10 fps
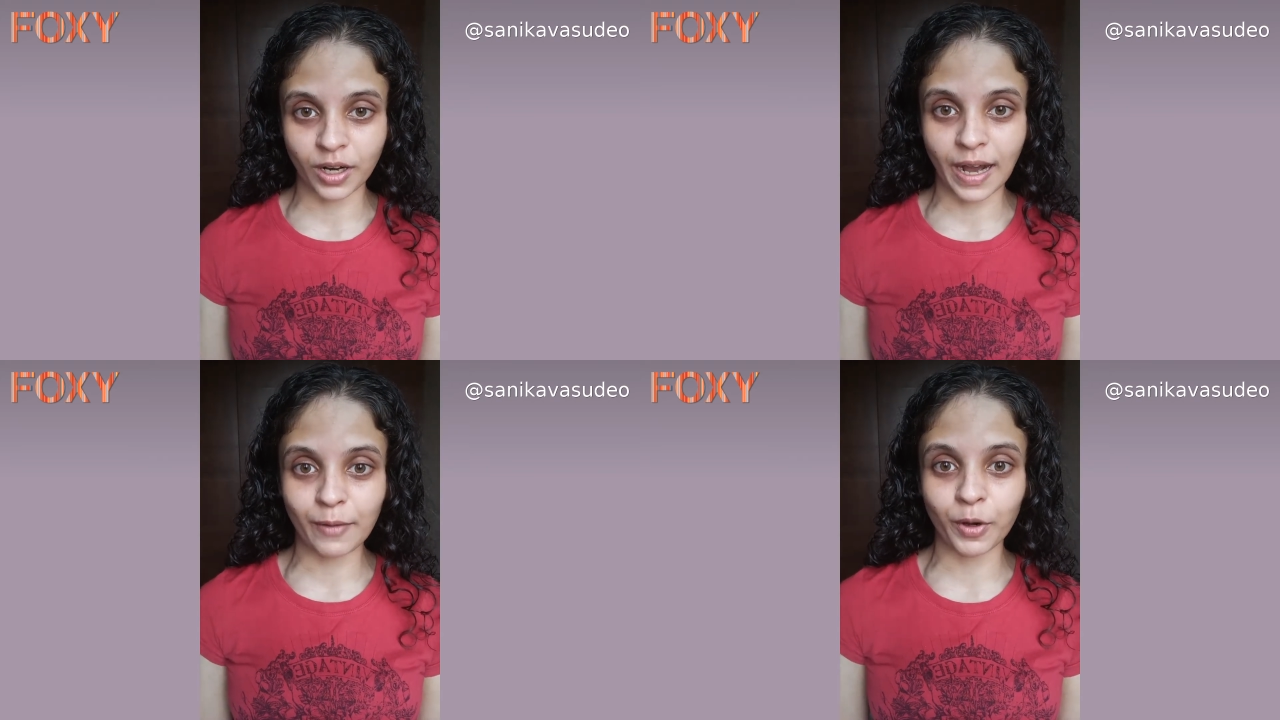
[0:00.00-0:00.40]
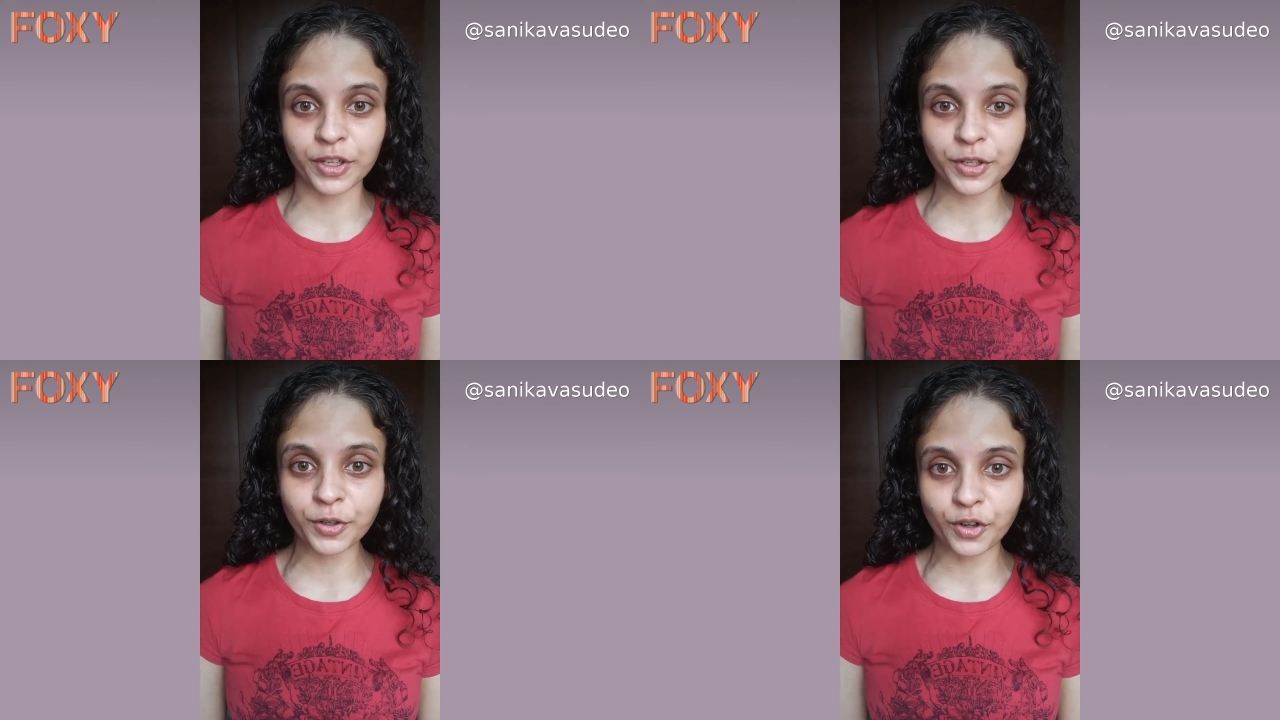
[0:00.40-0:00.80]
I
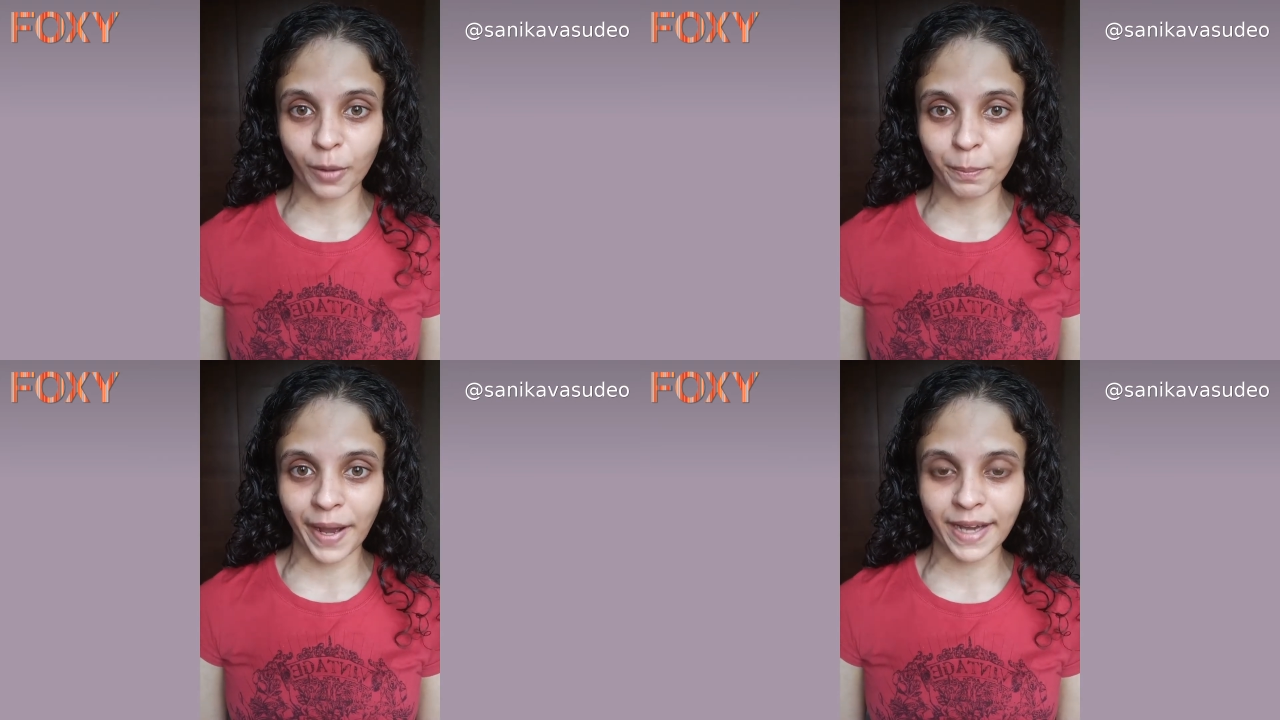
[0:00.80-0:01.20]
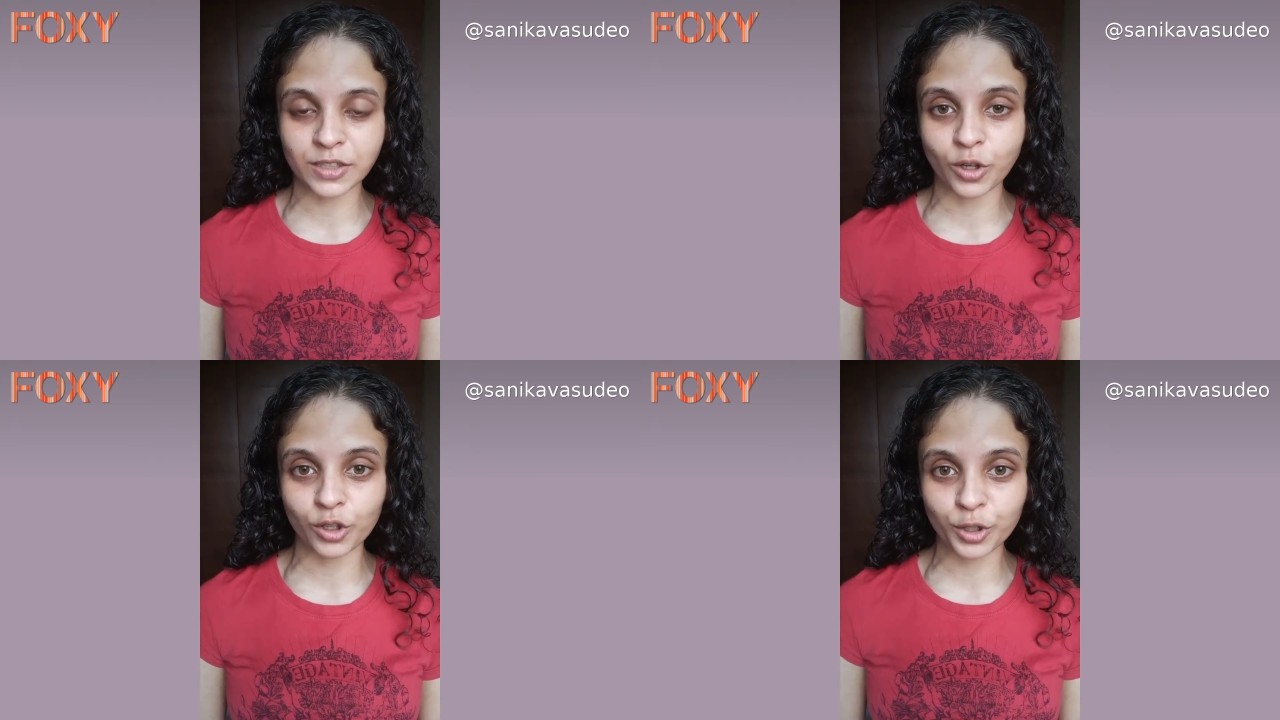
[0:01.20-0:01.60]
wanted to drop by
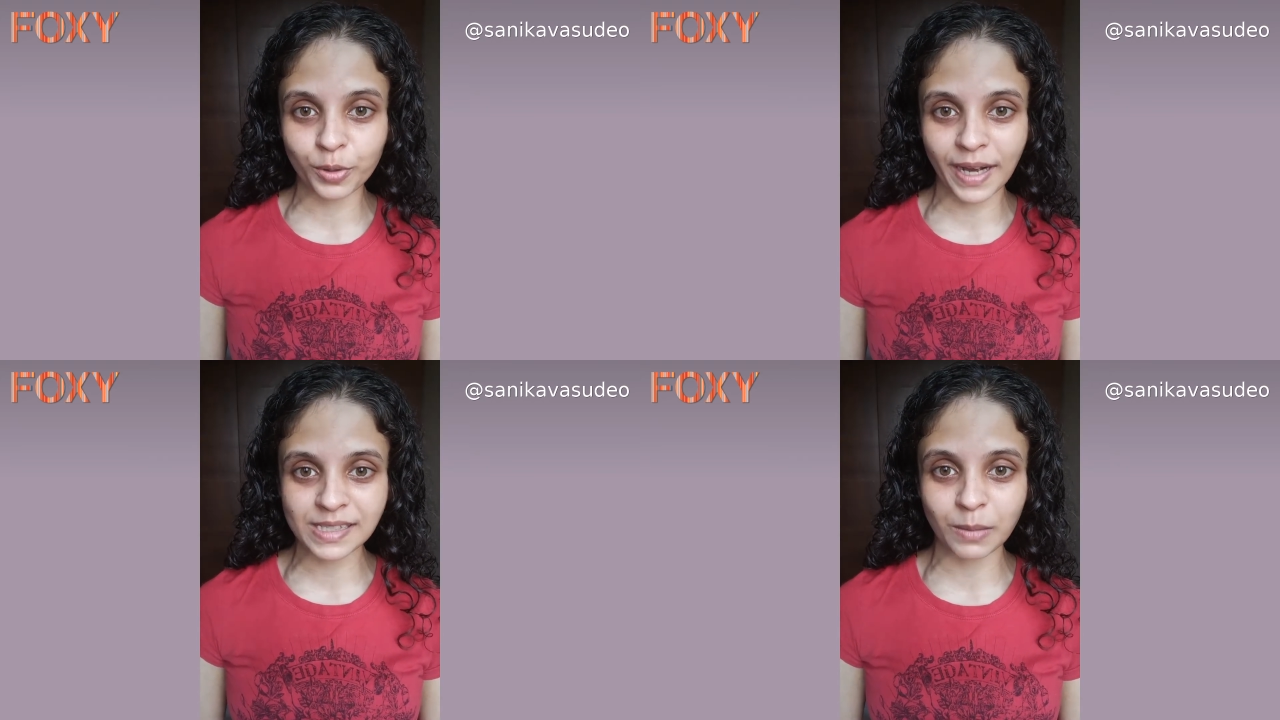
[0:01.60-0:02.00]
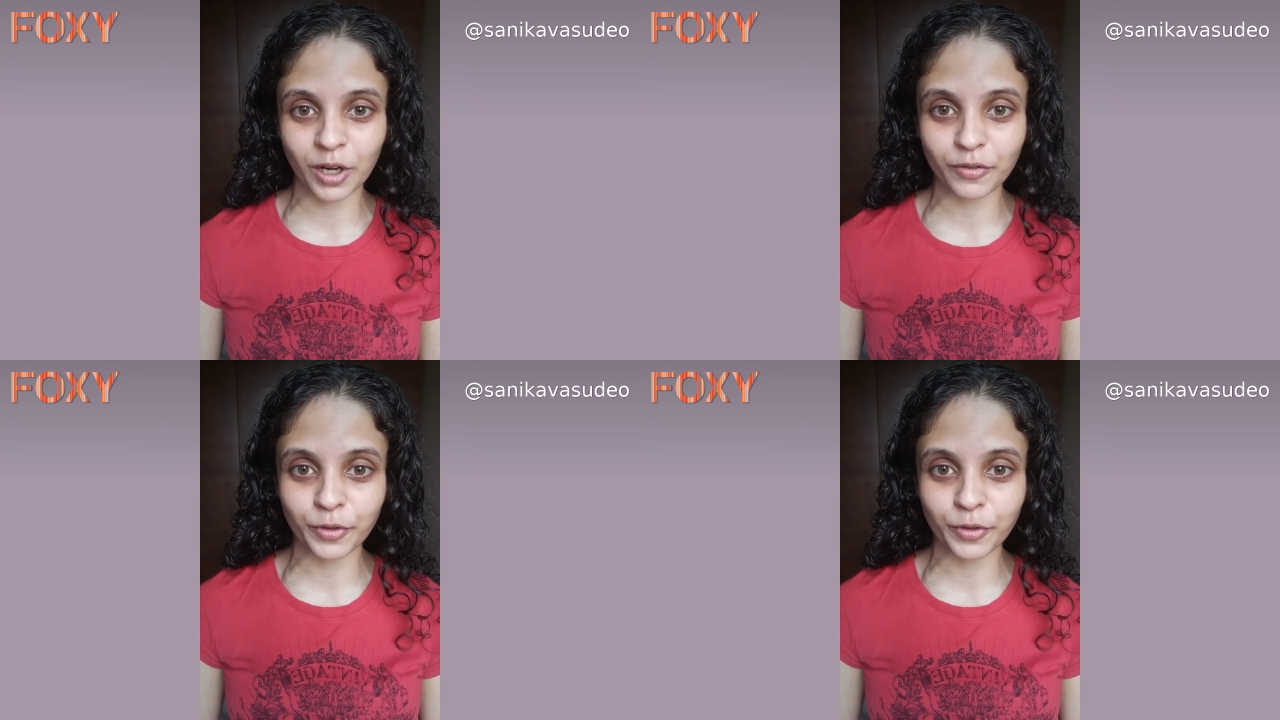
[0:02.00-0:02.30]
and talk to you guys about